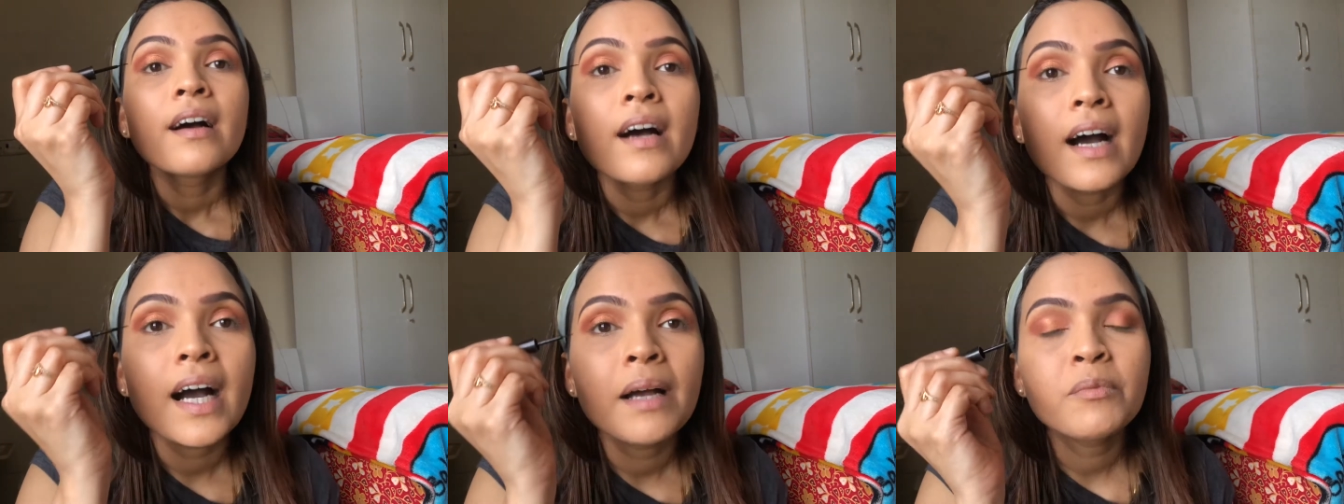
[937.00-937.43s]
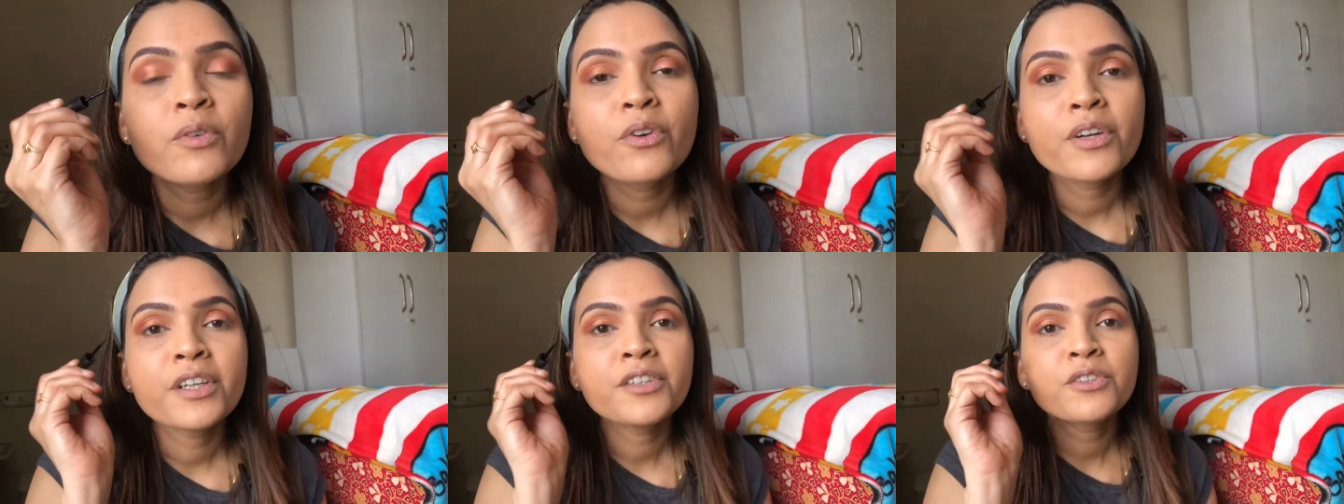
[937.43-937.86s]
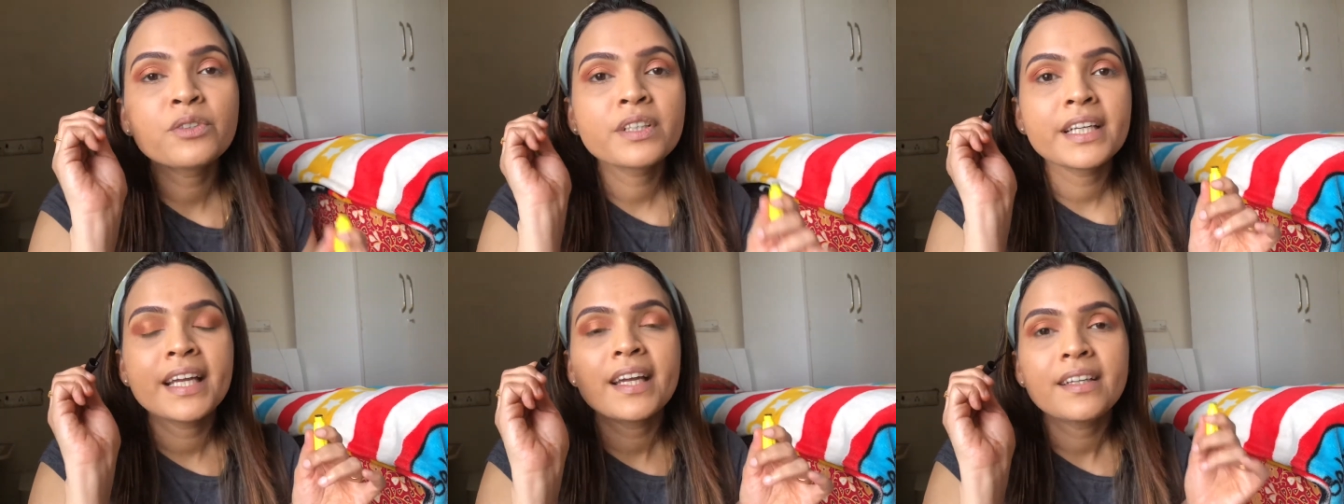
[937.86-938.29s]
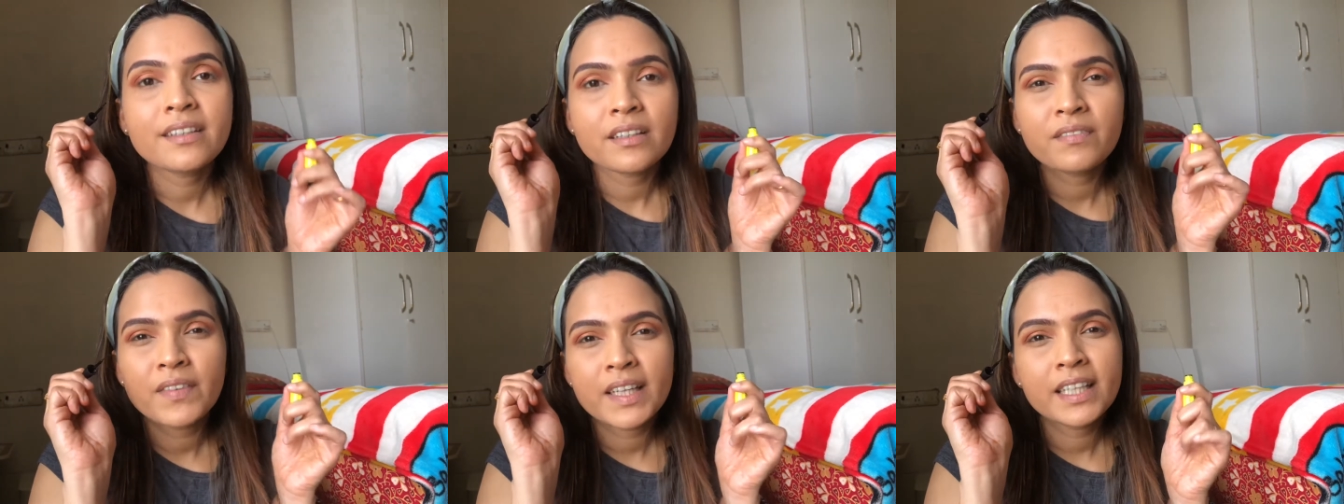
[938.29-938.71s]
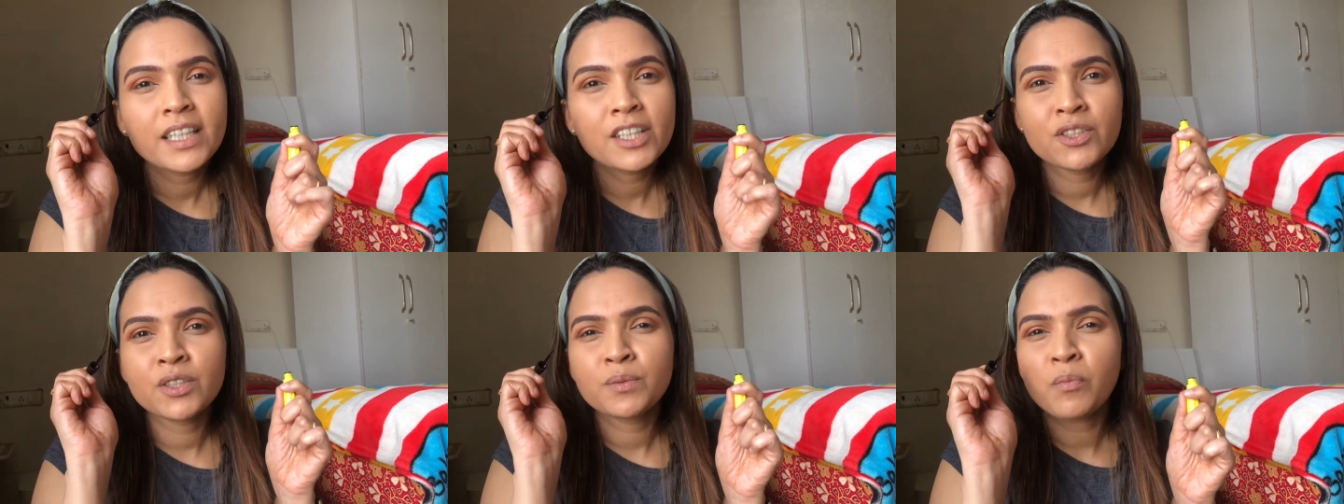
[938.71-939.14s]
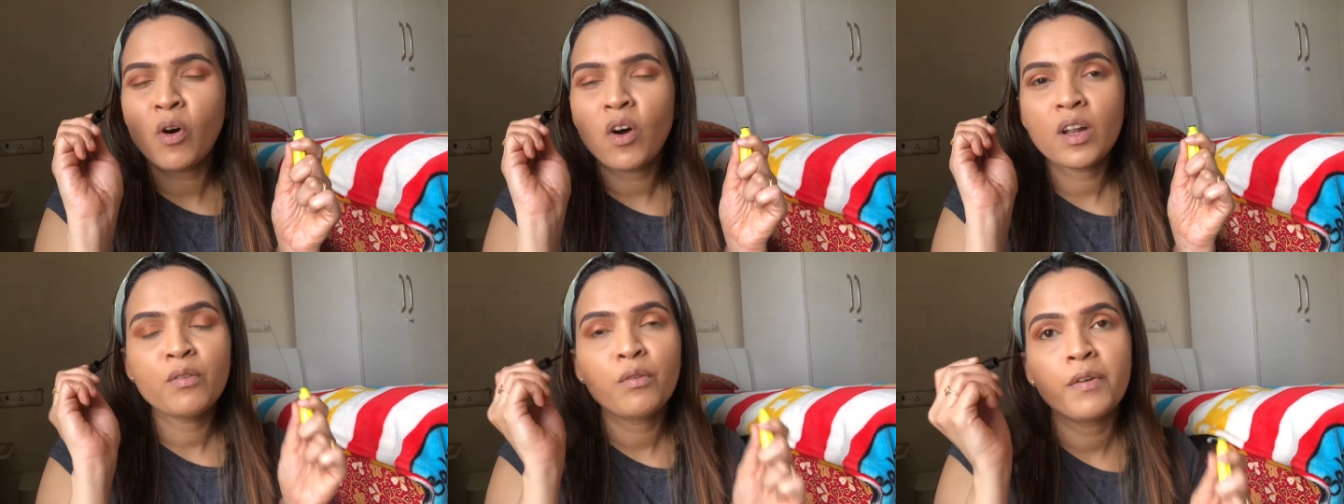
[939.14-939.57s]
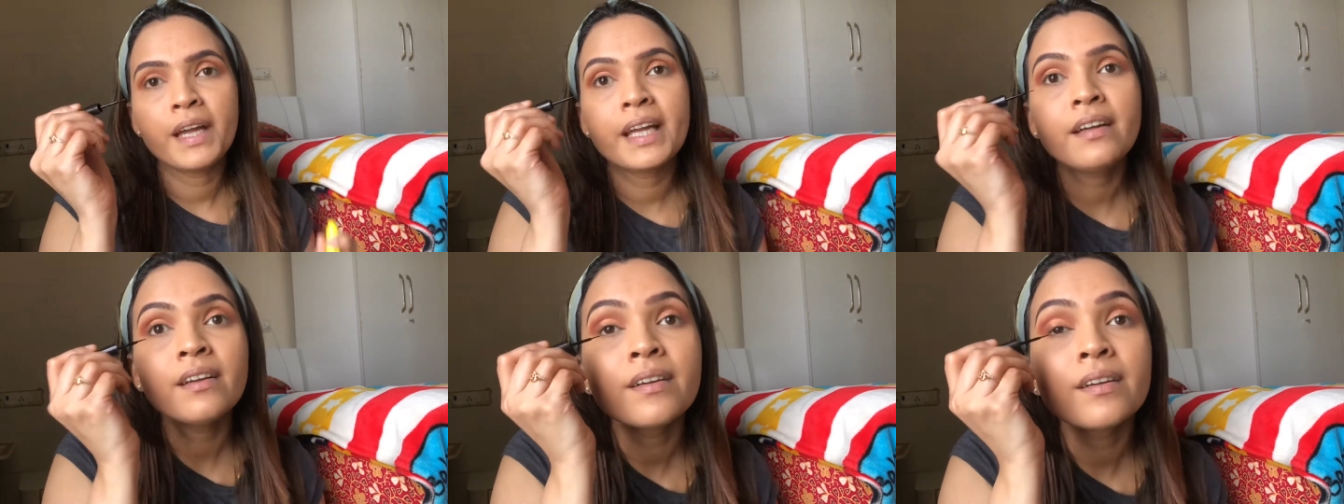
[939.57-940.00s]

I'm going to create a very small wing